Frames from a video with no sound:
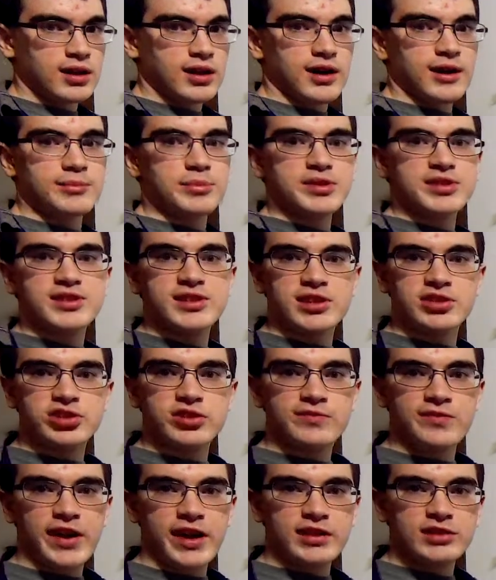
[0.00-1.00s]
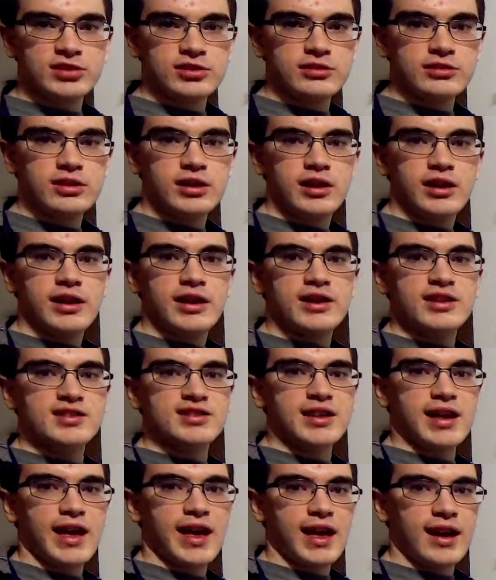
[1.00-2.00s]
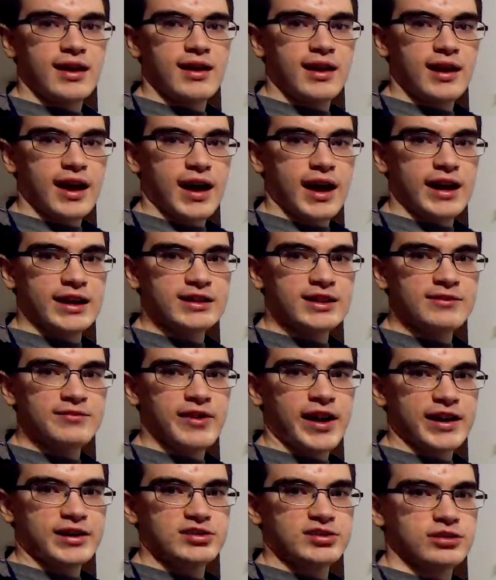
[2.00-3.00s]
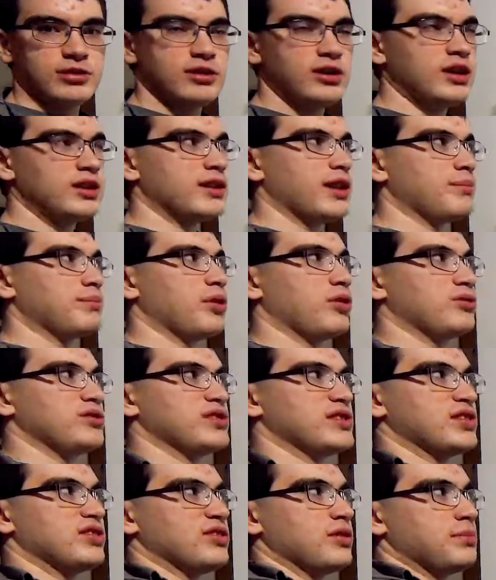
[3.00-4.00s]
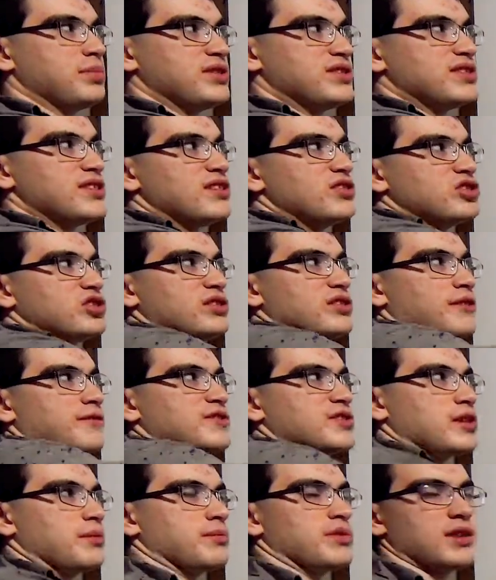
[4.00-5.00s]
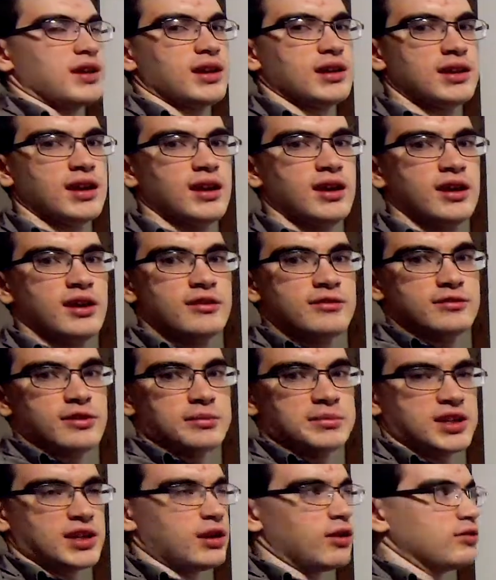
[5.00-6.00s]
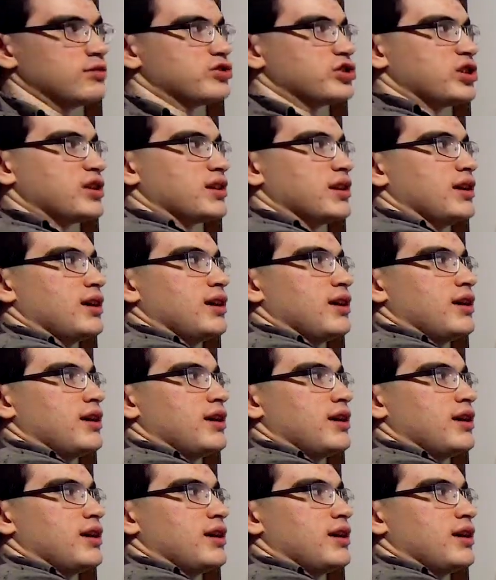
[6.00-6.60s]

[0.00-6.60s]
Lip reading: A position vector is any vector that points to the position of something from the origin.